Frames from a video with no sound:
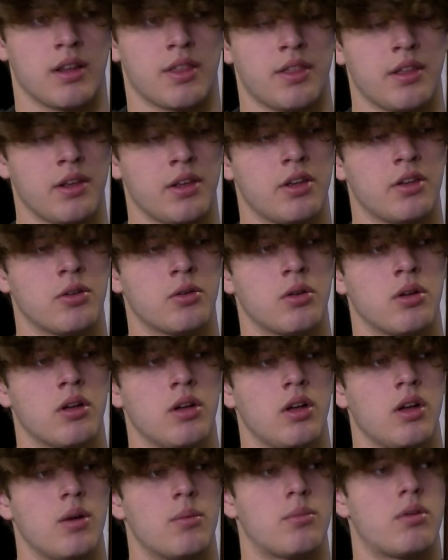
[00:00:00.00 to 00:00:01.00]
I think he'll
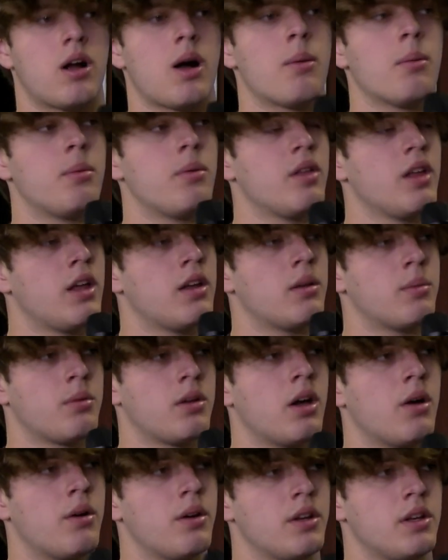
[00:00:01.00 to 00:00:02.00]
probably end
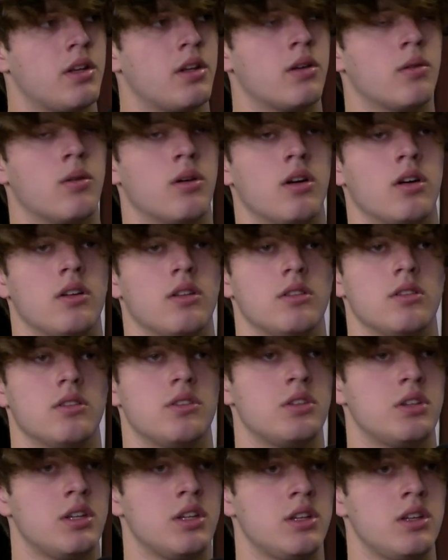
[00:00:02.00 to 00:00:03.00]
up going to a
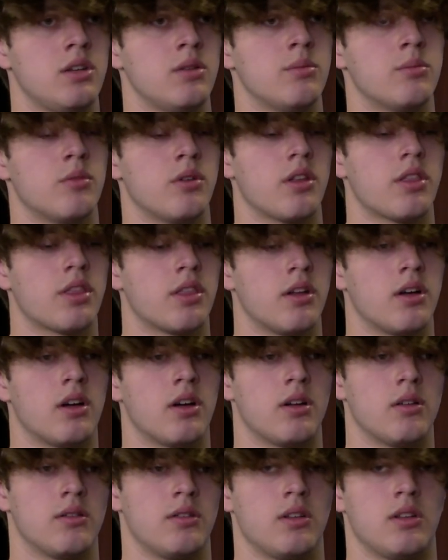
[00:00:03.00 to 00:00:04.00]
team with,
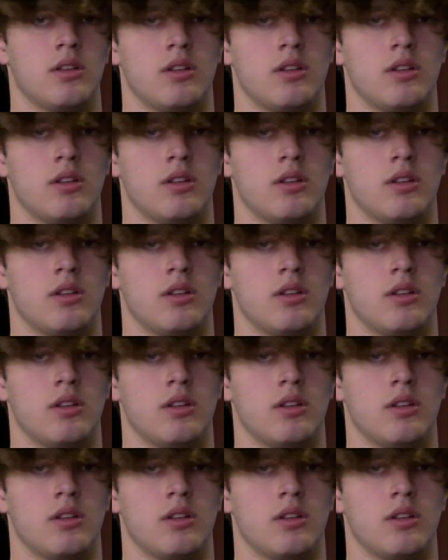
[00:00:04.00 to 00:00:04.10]
uh,